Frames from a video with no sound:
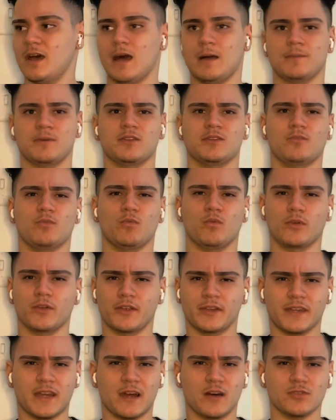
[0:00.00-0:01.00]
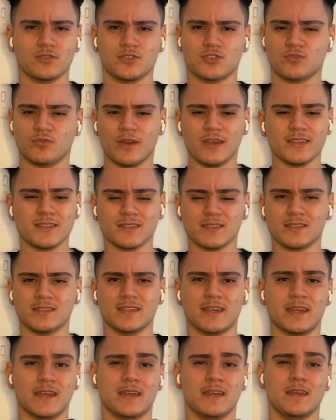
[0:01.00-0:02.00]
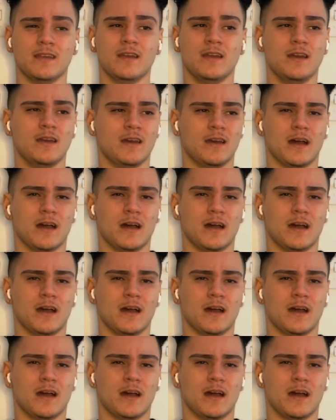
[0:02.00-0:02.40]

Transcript: I'm going to work out twice a day.